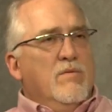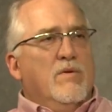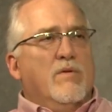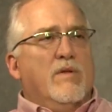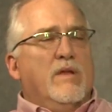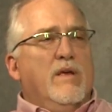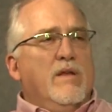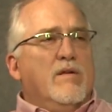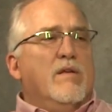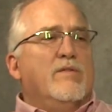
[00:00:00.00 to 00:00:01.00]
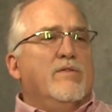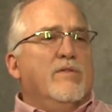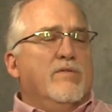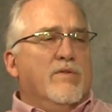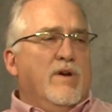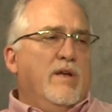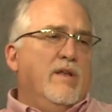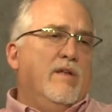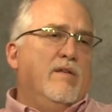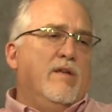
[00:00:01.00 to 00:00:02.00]
Well, data collection is great,
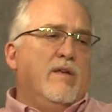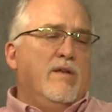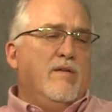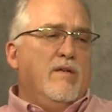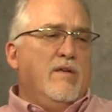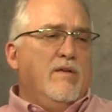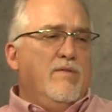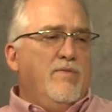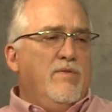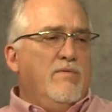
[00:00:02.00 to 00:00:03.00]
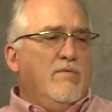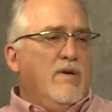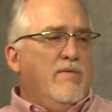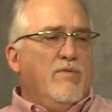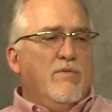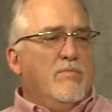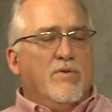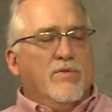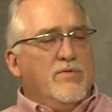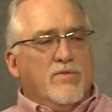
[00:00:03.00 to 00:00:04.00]
and I've known
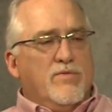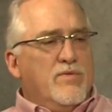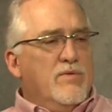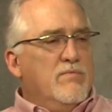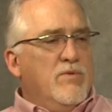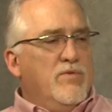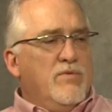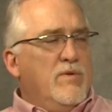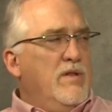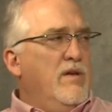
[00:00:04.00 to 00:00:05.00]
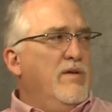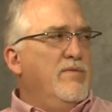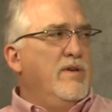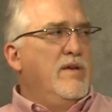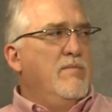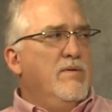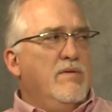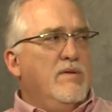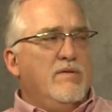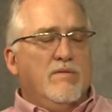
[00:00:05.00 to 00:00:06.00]
producers for most of my life that keep
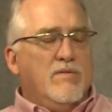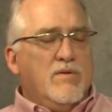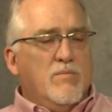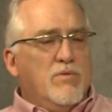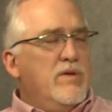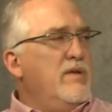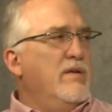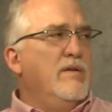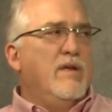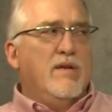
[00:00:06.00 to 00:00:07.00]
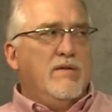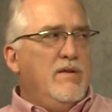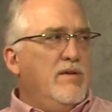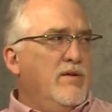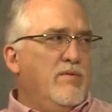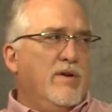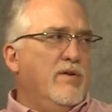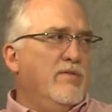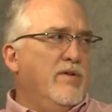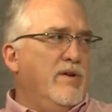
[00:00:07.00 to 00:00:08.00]
complete and detailed
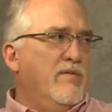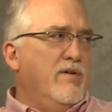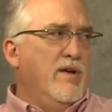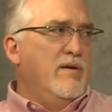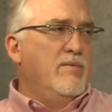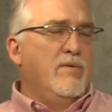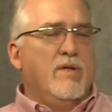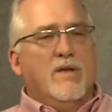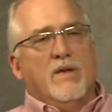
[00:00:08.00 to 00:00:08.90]
records on every animal,